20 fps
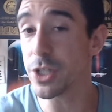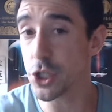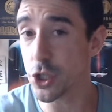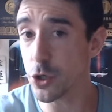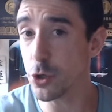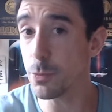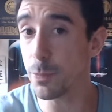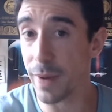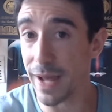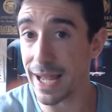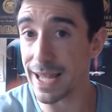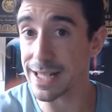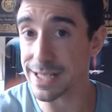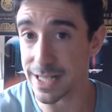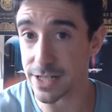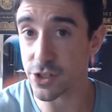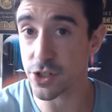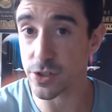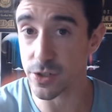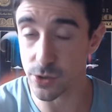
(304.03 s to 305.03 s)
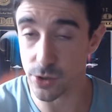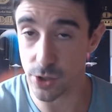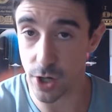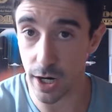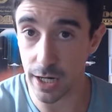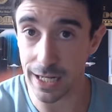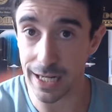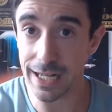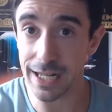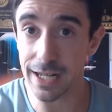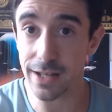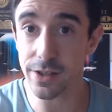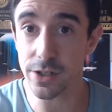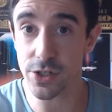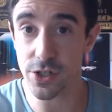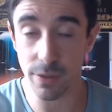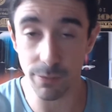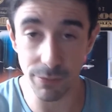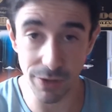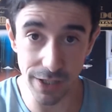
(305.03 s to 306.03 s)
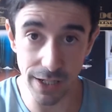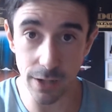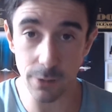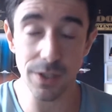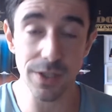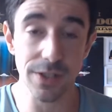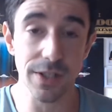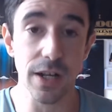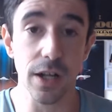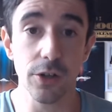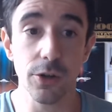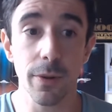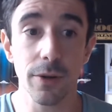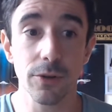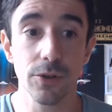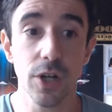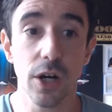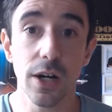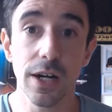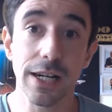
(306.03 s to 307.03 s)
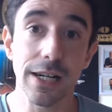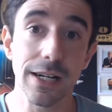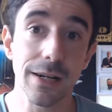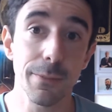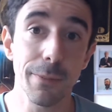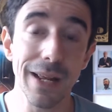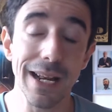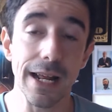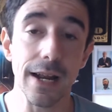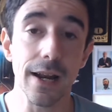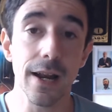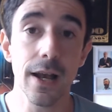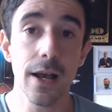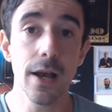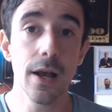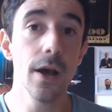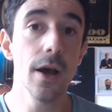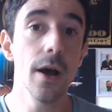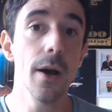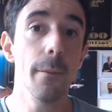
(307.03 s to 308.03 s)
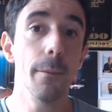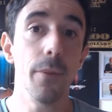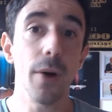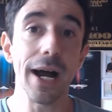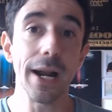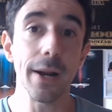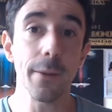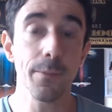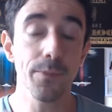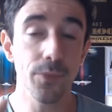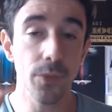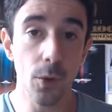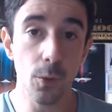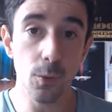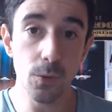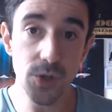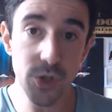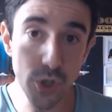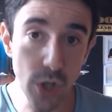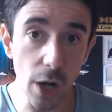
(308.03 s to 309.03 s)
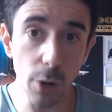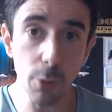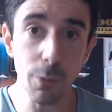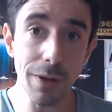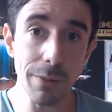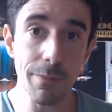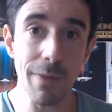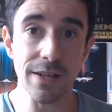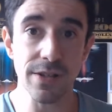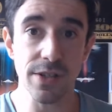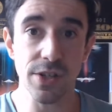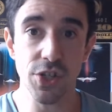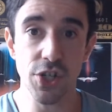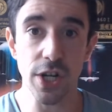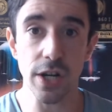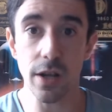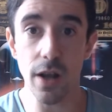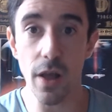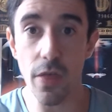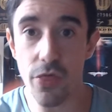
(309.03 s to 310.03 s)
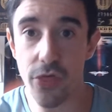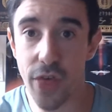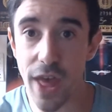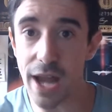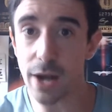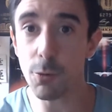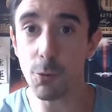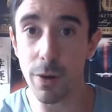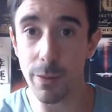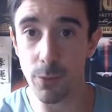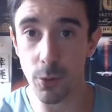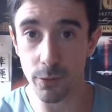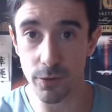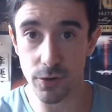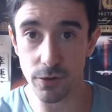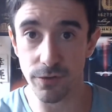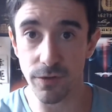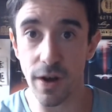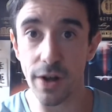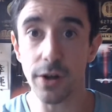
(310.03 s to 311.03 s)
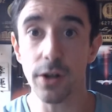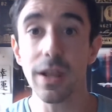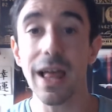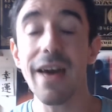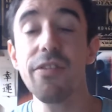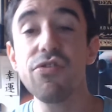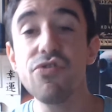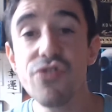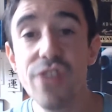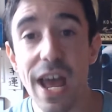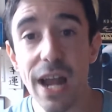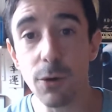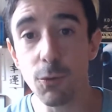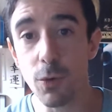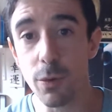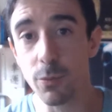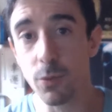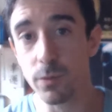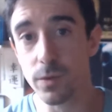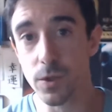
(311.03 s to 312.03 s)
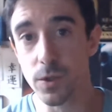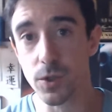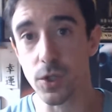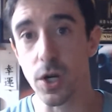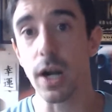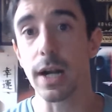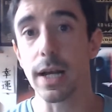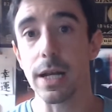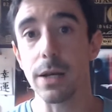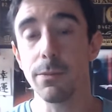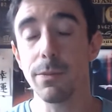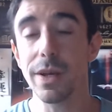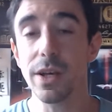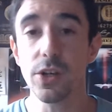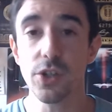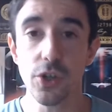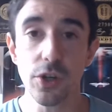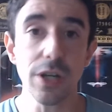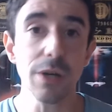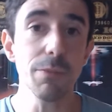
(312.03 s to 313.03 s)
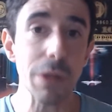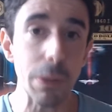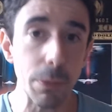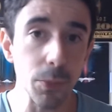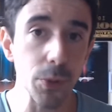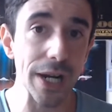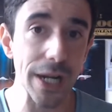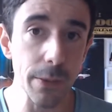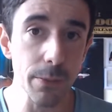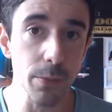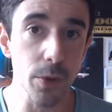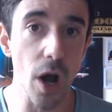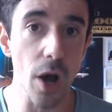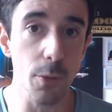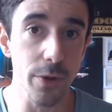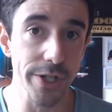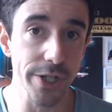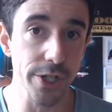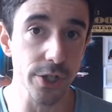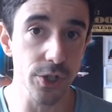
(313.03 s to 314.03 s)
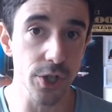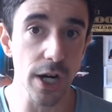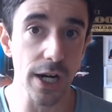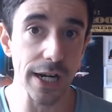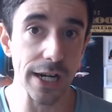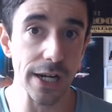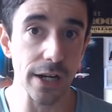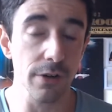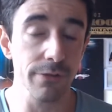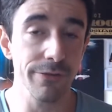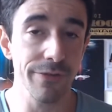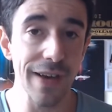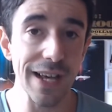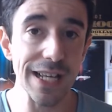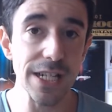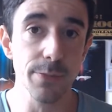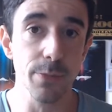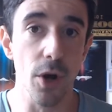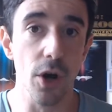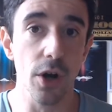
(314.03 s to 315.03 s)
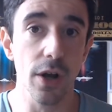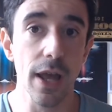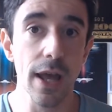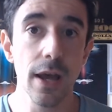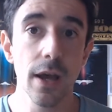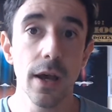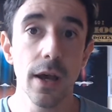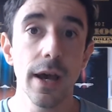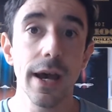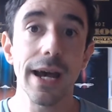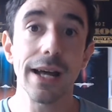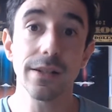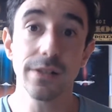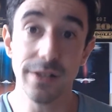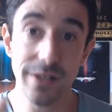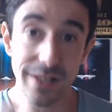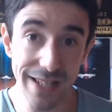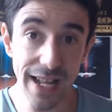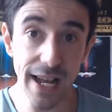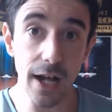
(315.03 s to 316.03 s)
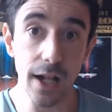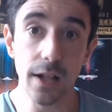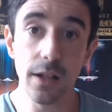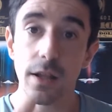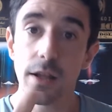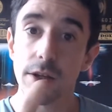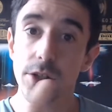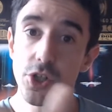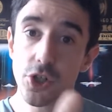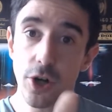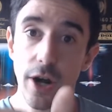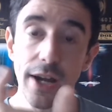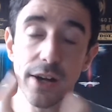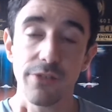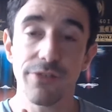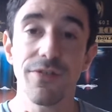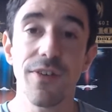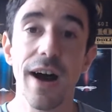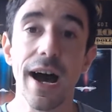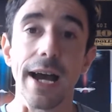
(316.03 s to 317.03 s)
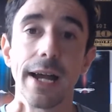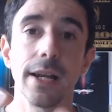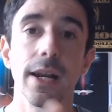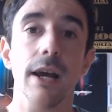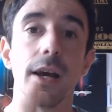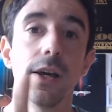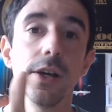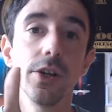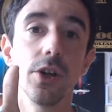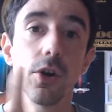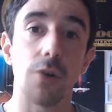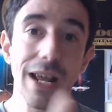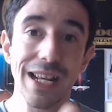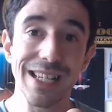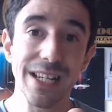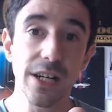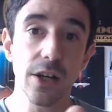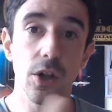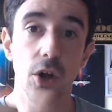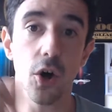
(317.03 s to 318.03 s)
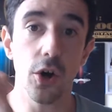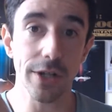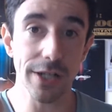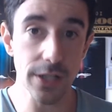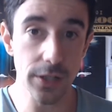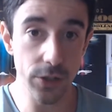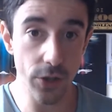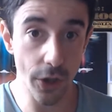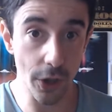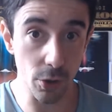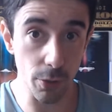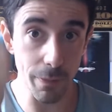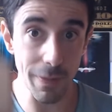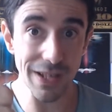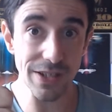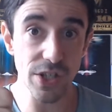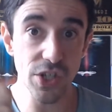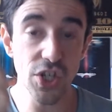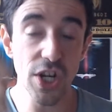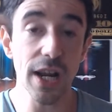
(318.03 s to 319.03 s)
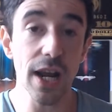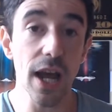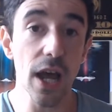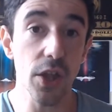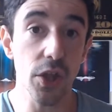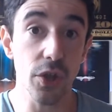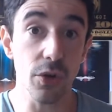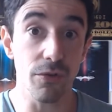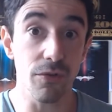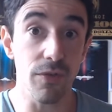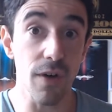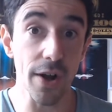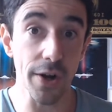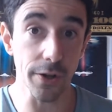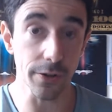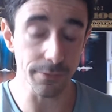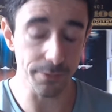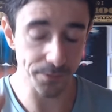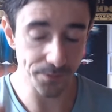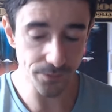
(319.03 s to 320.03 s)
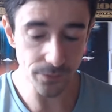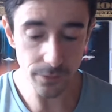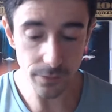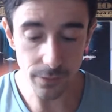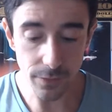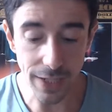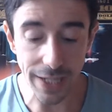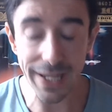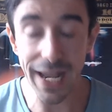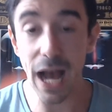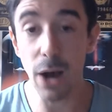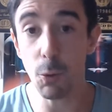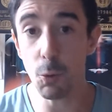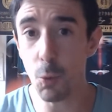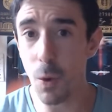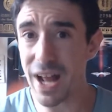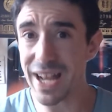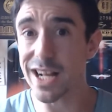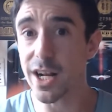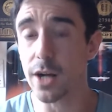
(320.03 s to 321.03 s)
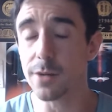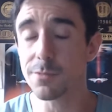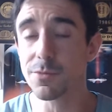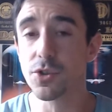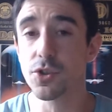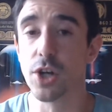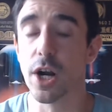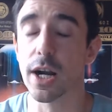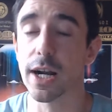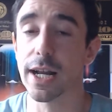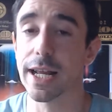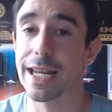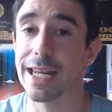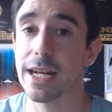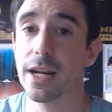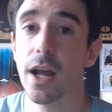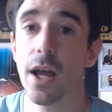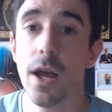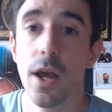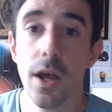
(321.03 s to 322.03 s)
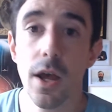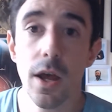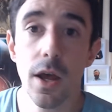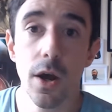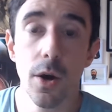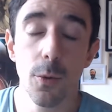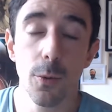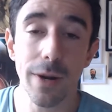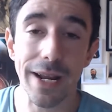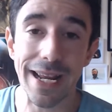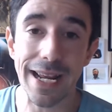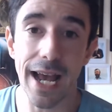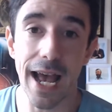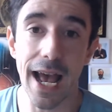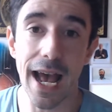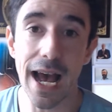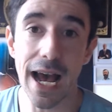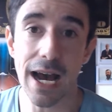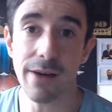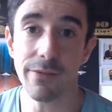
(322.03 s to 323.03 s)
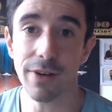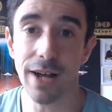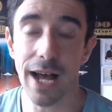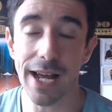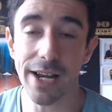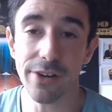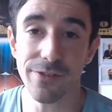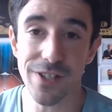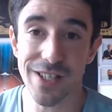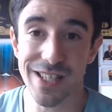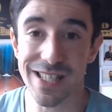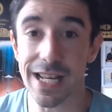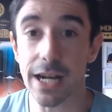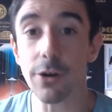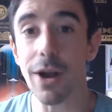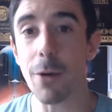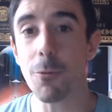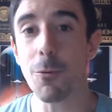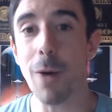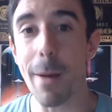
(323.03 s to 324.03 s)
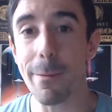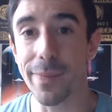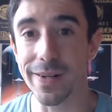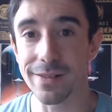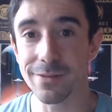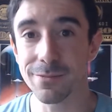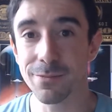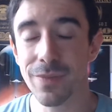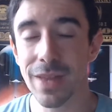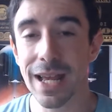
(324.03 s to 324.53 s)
do pay attention to targeting, and there's something that I want to tell you about targeting in a minute. But we start with messaging, then we move to funnel, and then we move to targeting, because you can be pretty broad with your targeting on Facebook and still try to find your ideal audience through messaging and through funnel. Now, when it comes to targeting, we have kind of a secret weapon.